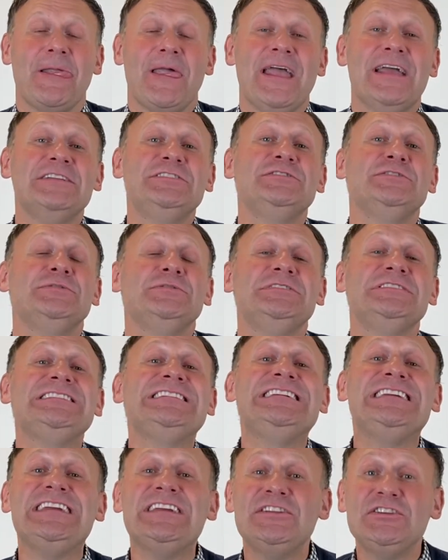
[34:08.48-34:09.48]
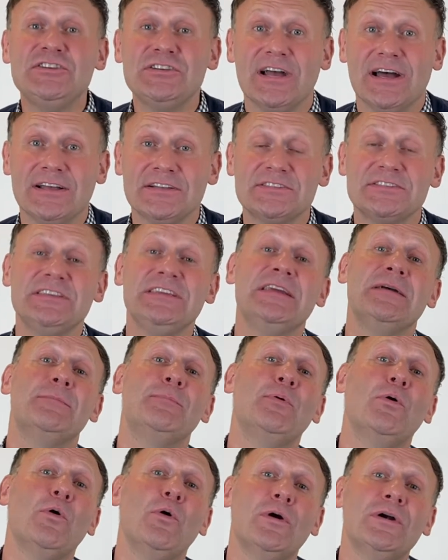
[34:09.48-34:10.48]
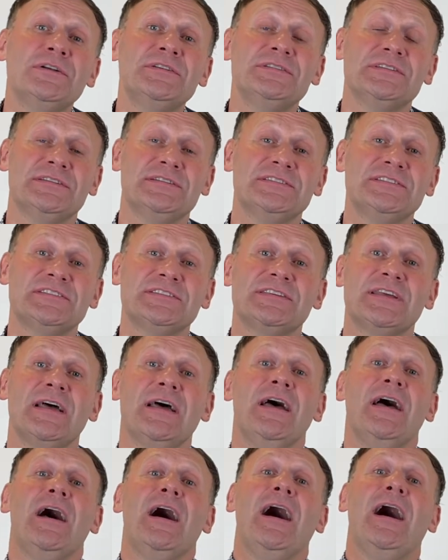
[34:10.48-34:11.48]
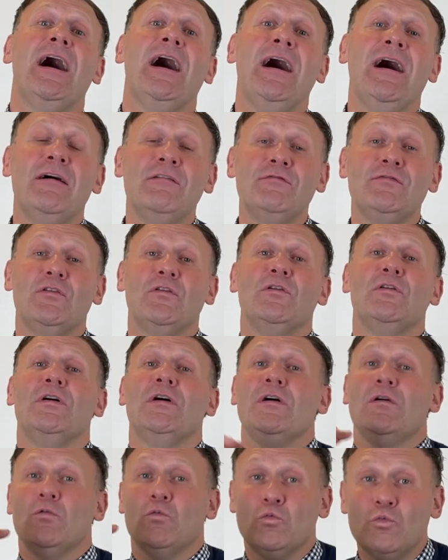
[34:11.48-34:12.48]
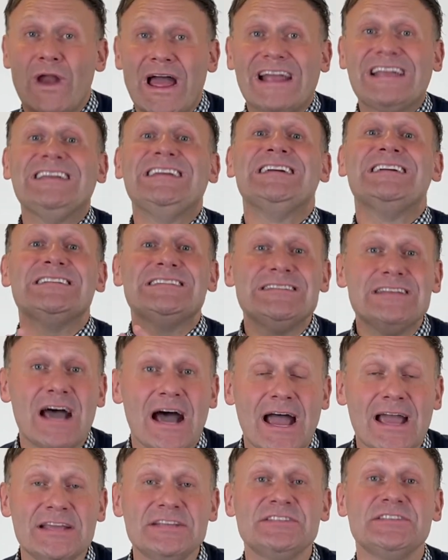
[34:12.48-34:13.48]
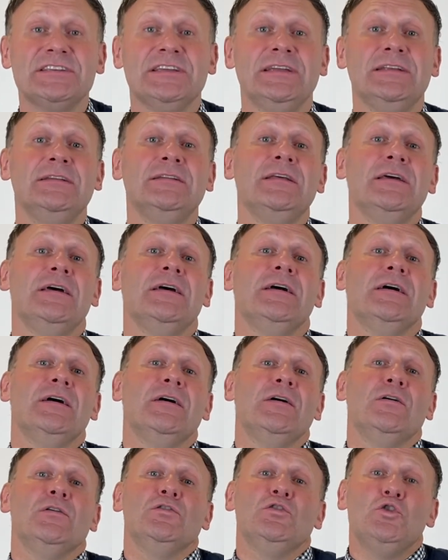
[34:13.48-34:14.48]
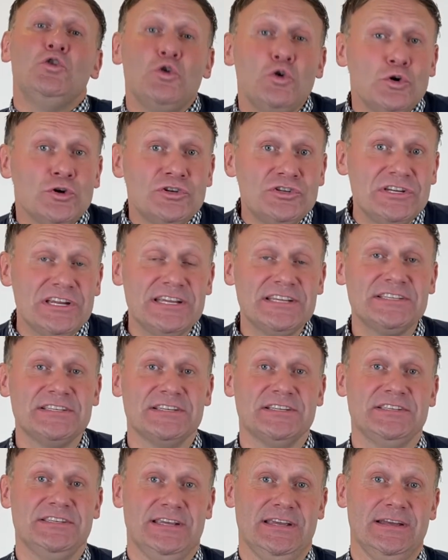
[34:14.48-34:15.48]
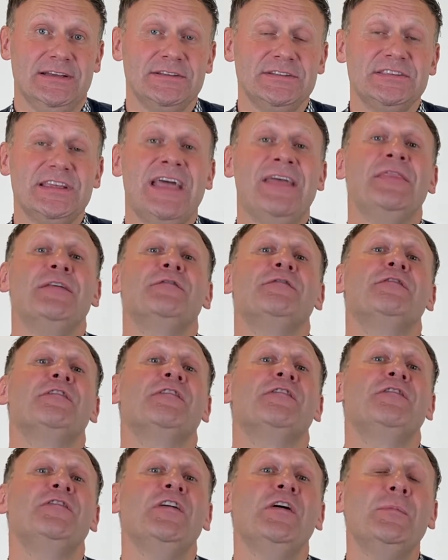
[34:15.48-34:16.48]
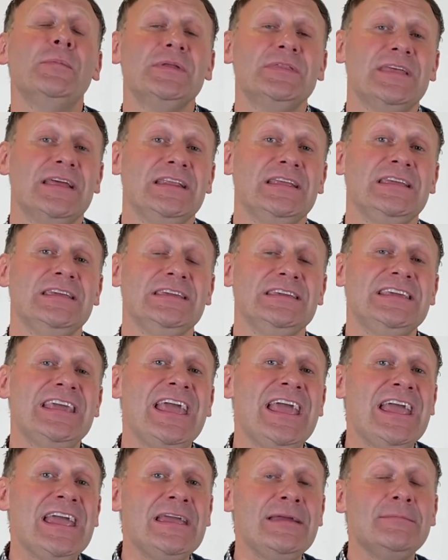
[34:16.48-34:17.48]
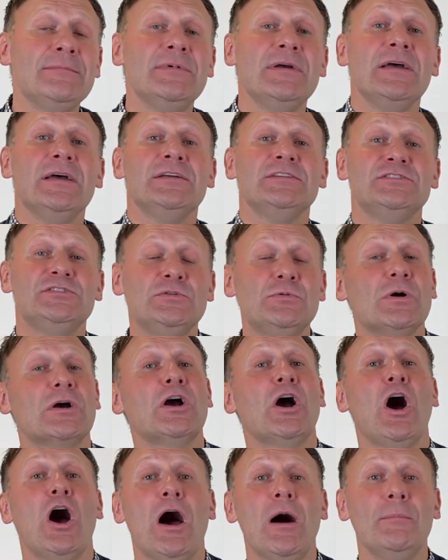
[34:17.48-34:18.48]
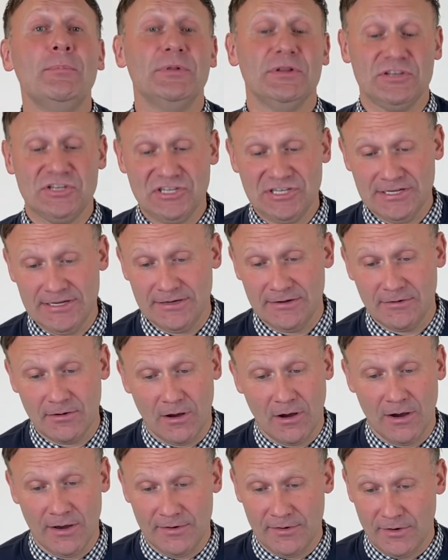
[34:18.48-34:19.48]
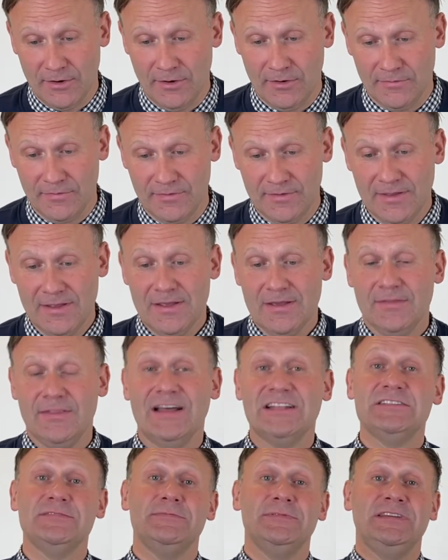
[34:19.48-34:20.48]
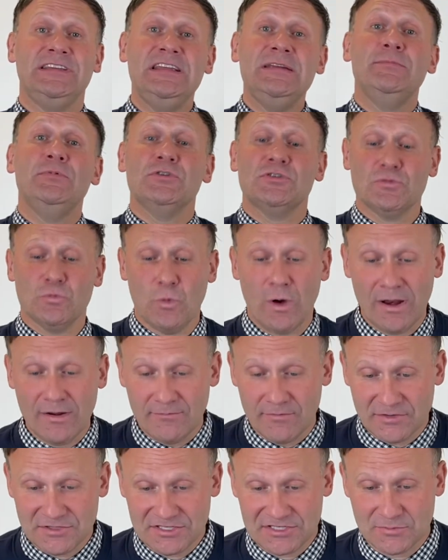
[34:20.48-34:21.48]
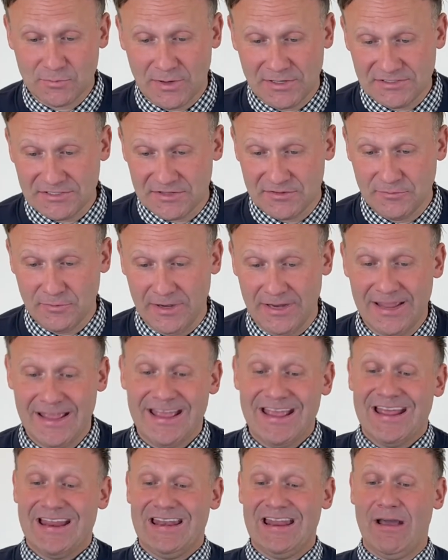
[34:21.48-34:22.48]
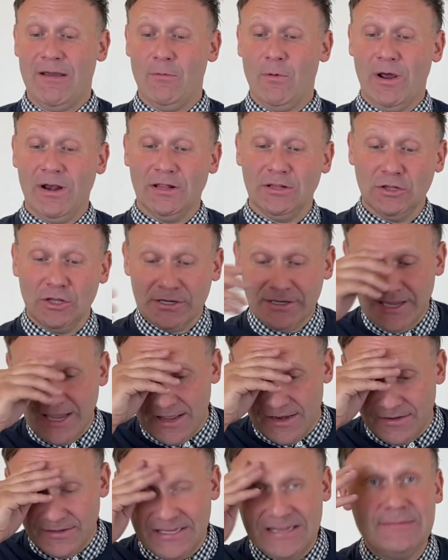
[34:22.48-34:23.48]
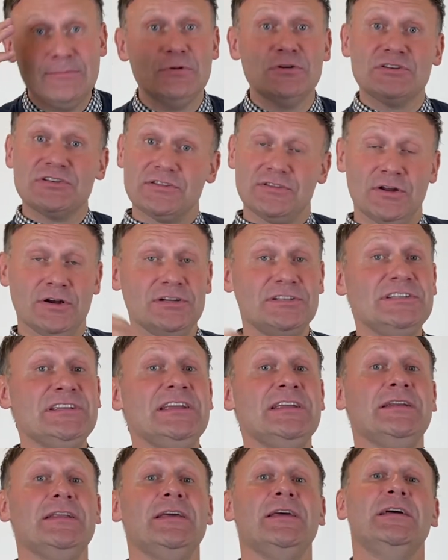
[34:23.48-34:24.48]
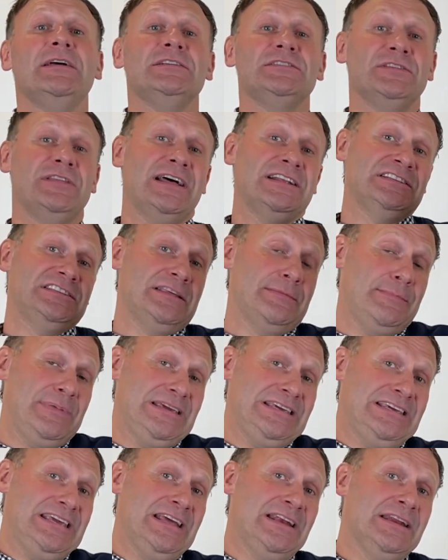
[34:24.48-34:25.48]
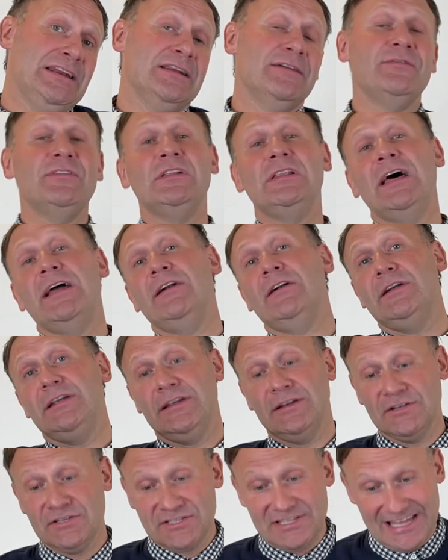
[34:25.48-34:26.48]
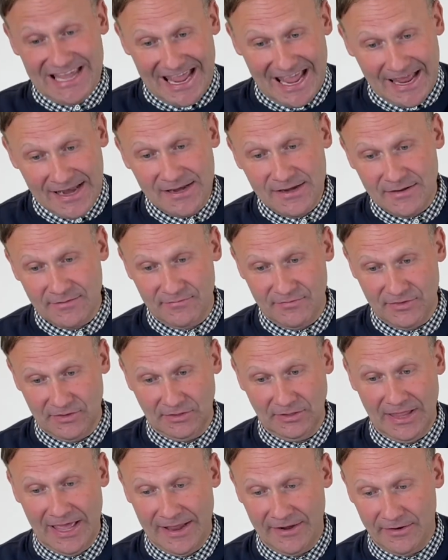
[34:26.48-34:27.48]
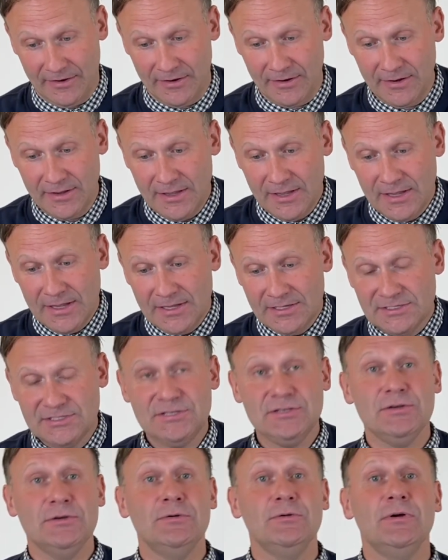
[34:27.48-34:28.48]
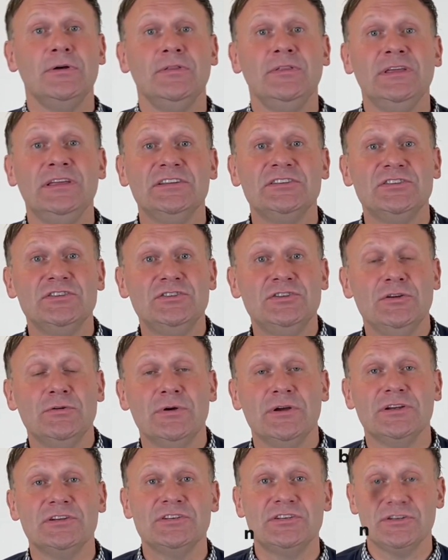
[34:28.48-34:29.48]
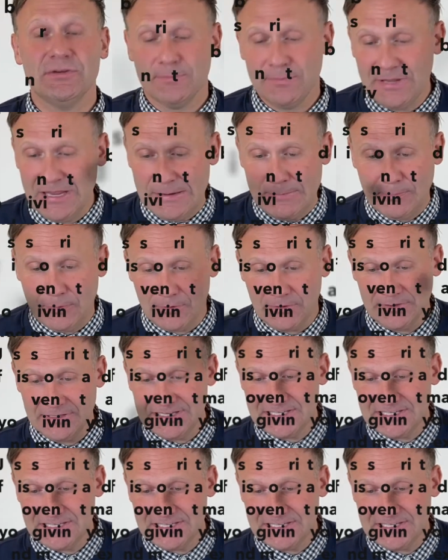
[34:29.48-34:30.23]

and to teach us the importance of recognizing who Jesus is and the fulfillment that he came to accomplish here on earth. That's Hebrews 1 verses 1 to 3. Now I want to look at Hebrews 13. So that's the beginning of the letter. Here's the end of the letter to these Jewish people. He